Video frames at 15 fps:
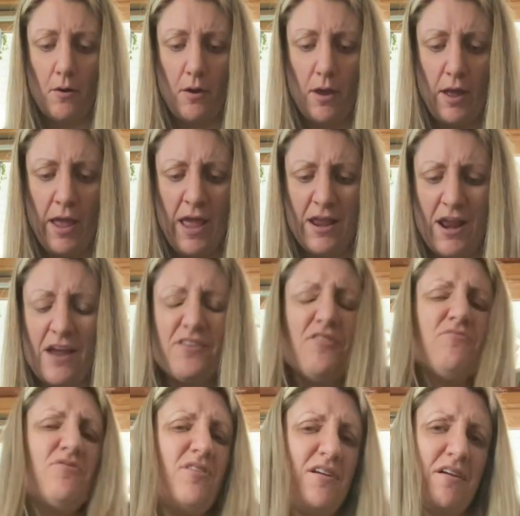And I know
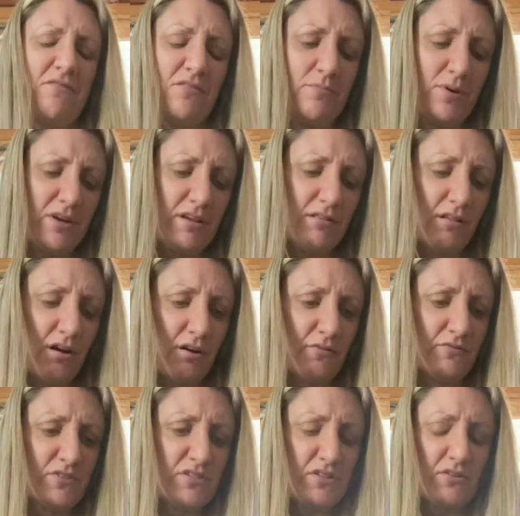not everybody
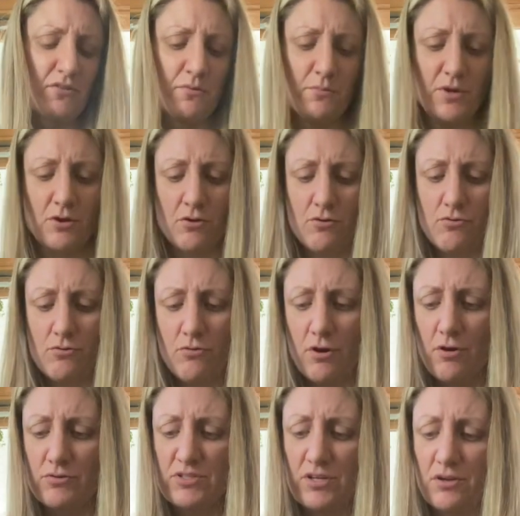loves the
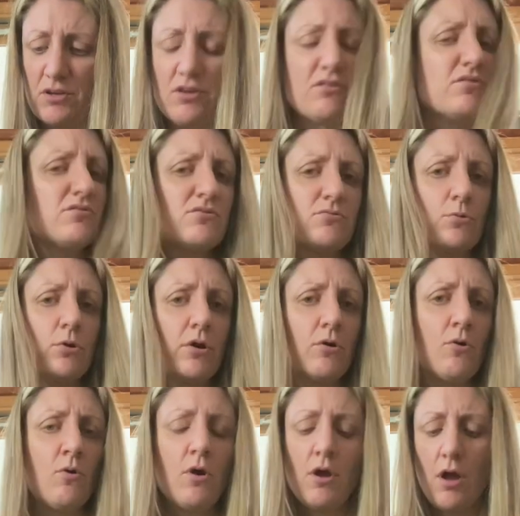Miracle-Gro succulent
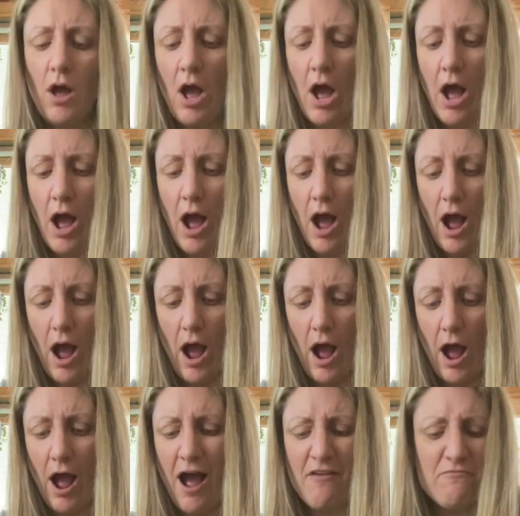soil.
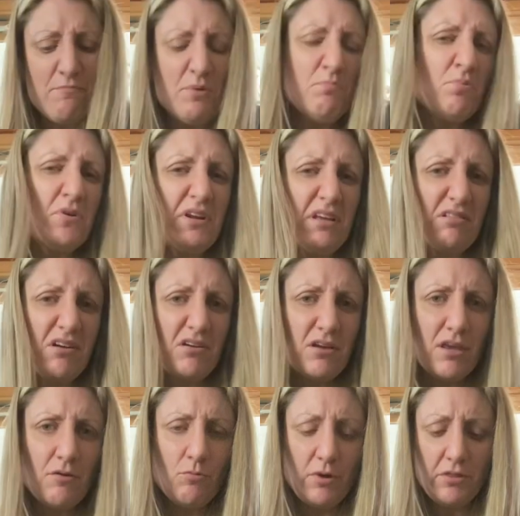I've been pretty
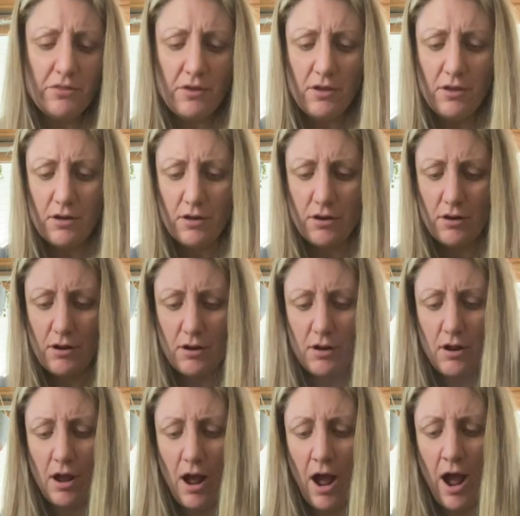lucky with it.
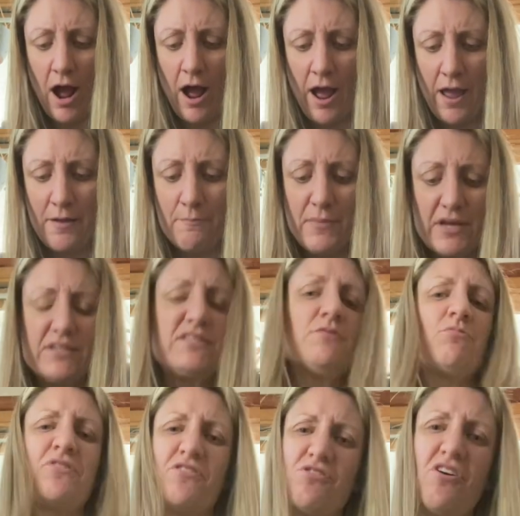I mix it
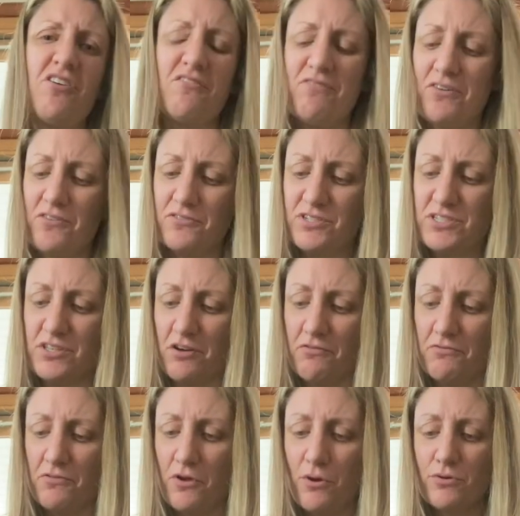with a lot of other
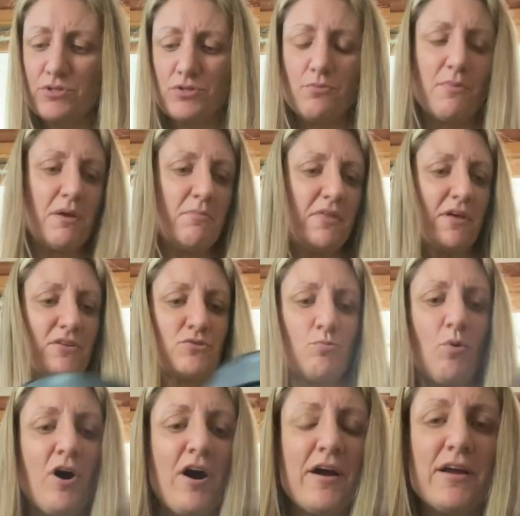stuff though, so maybe that's
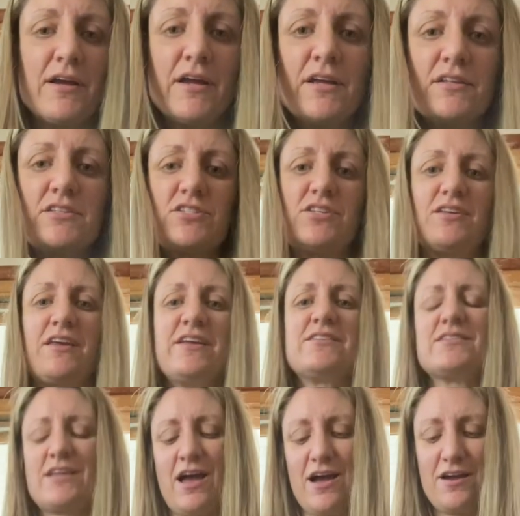why
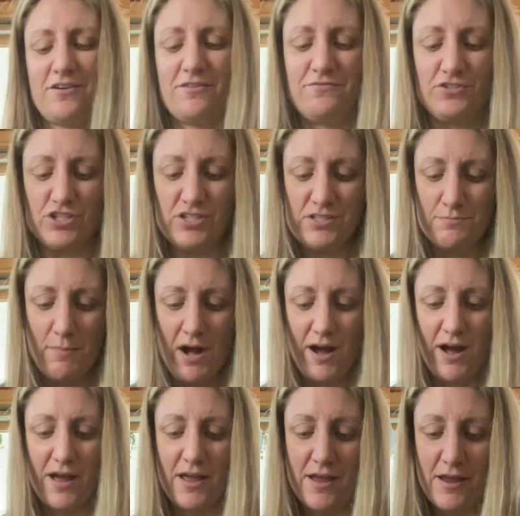it's kind of just
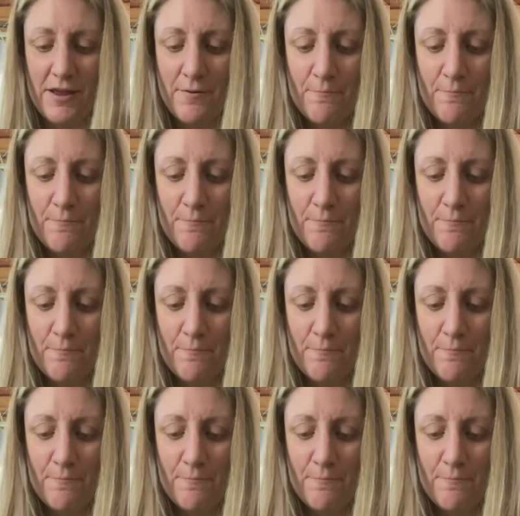my